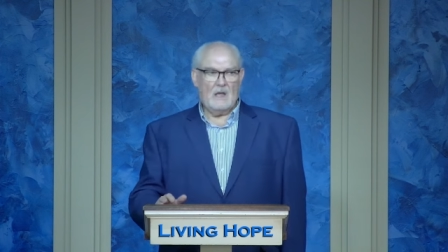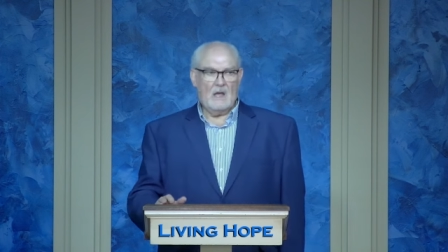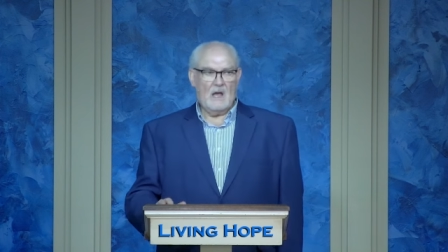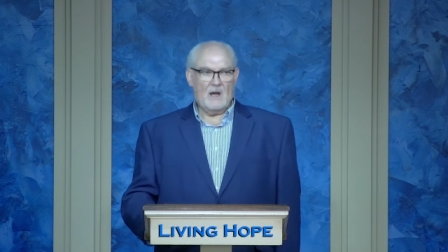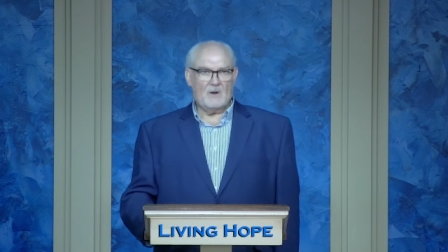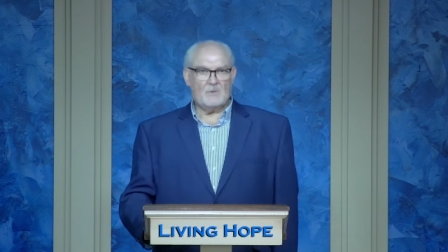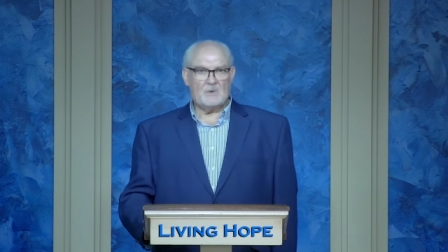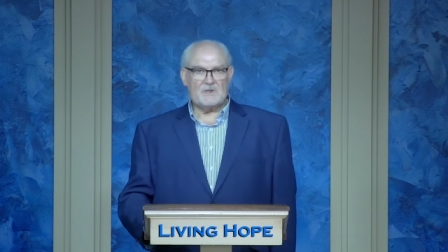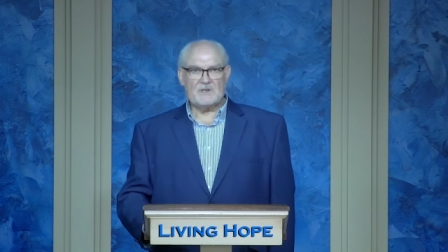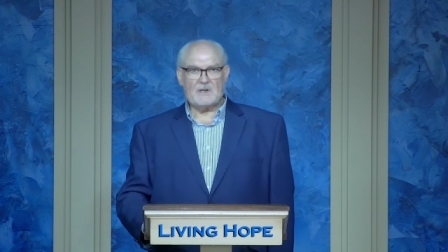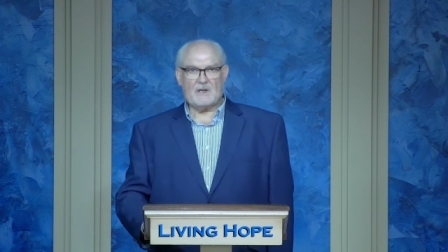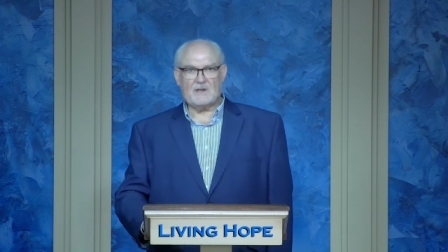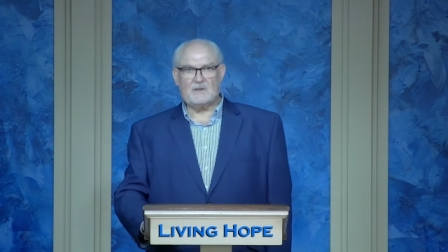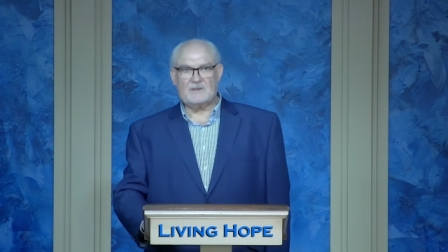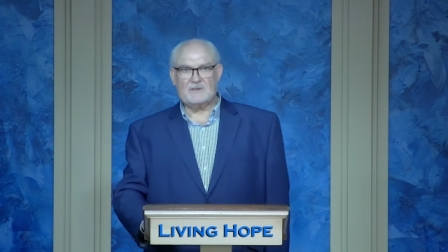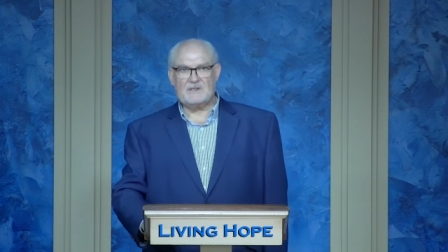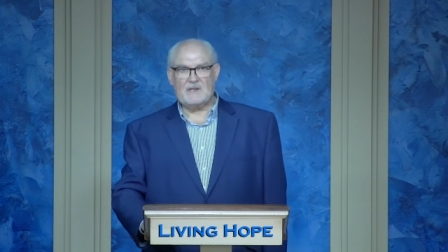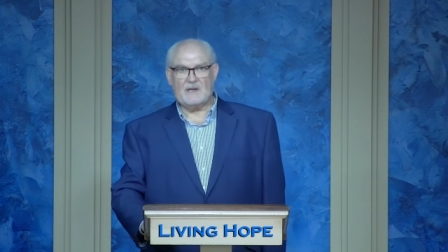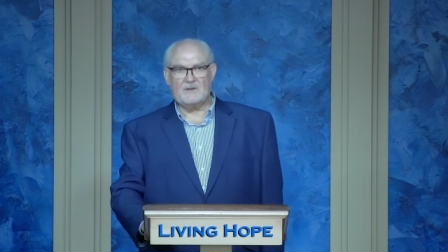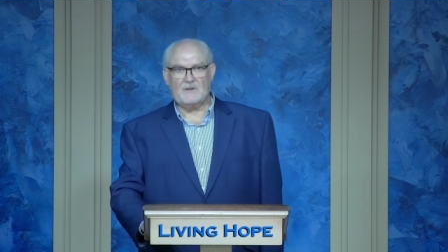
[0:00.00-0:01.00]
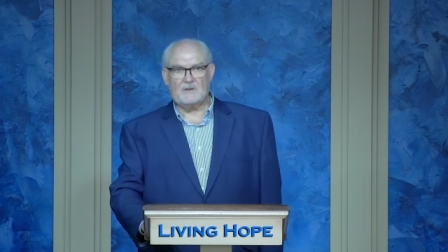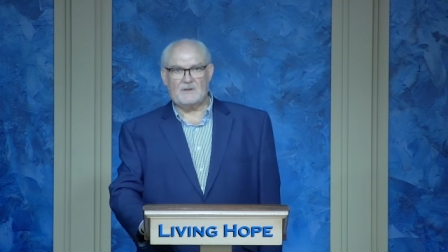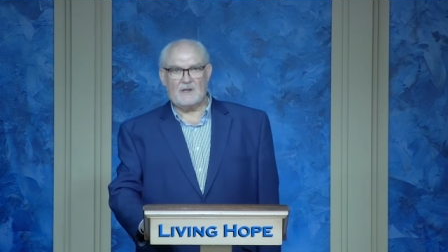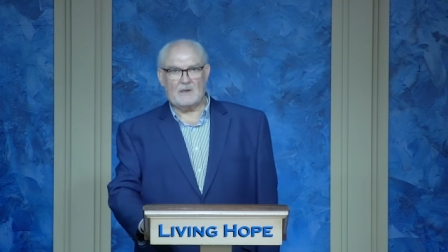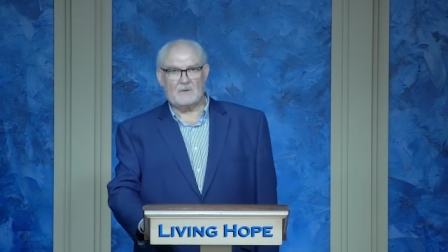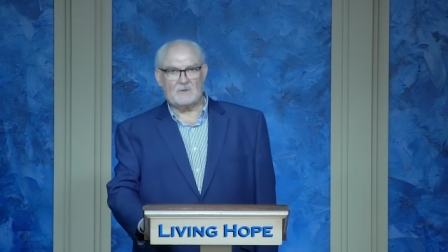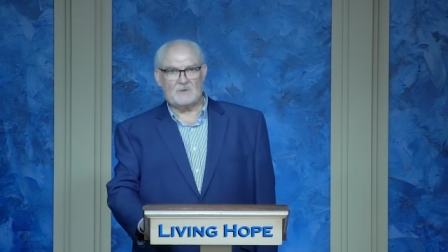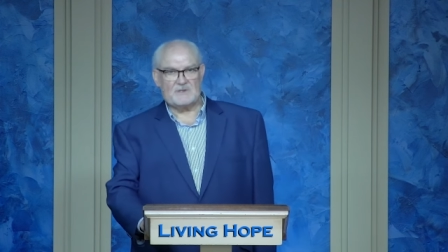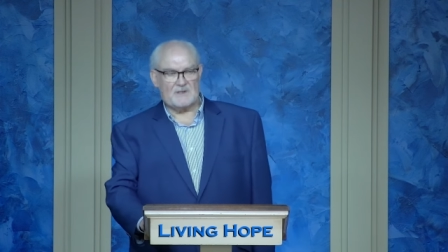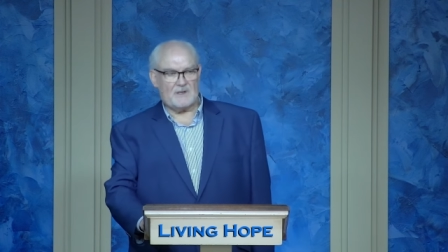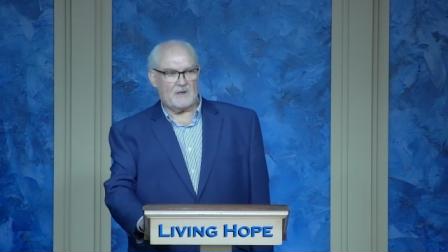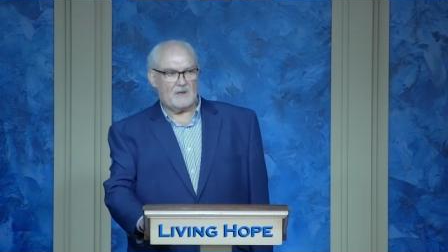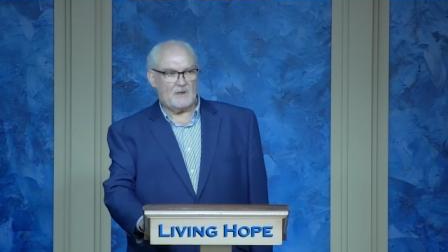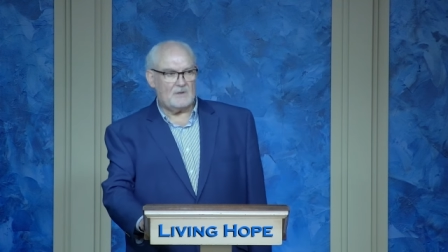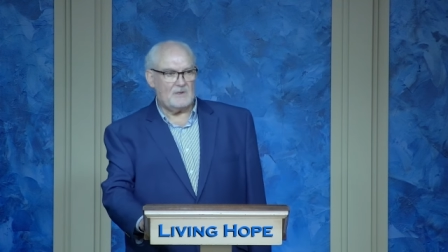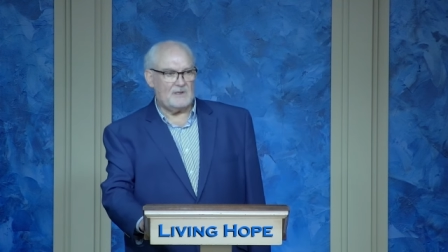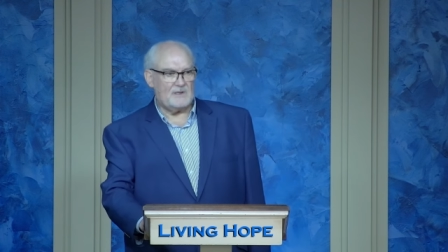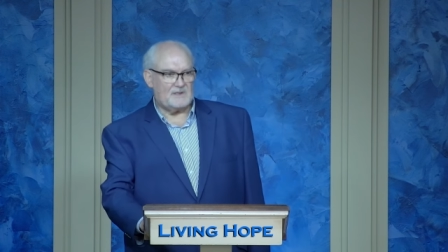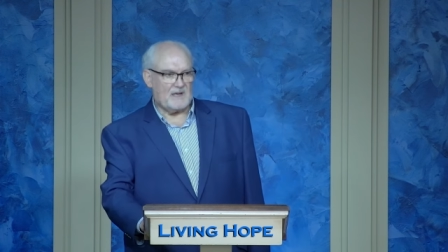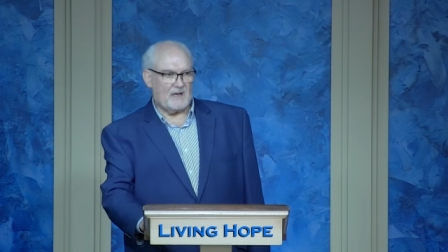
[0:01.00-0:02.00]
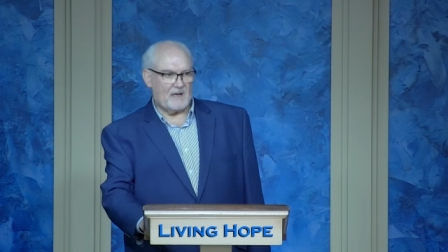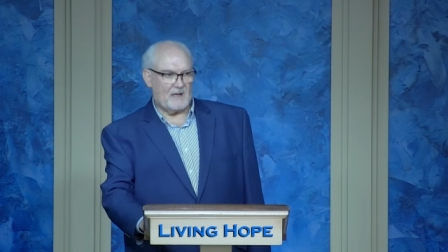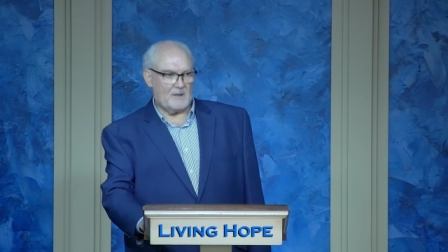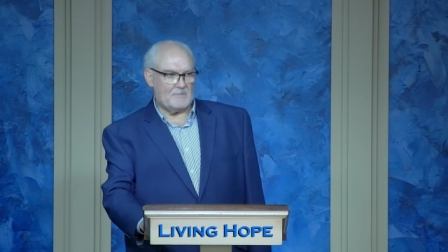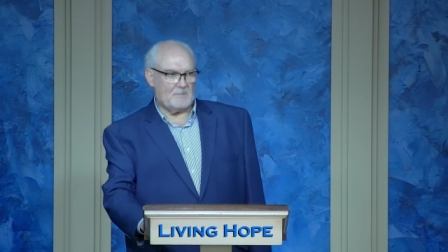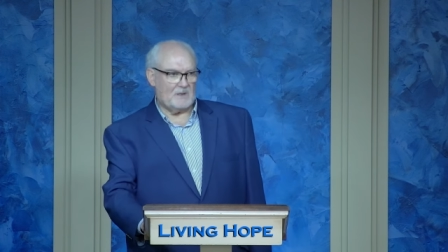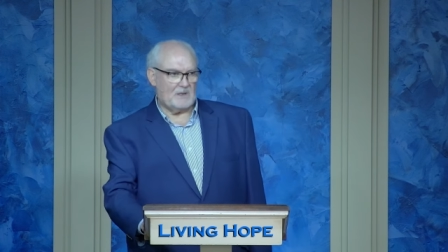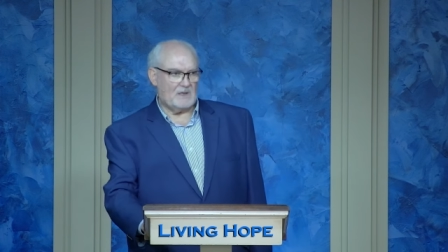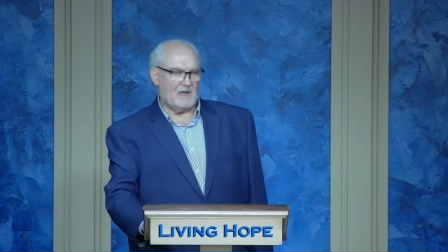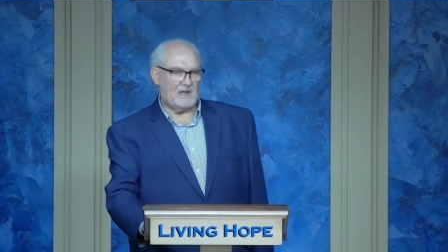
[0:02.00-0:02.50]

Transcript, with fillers: I wish I could tell you that was the only time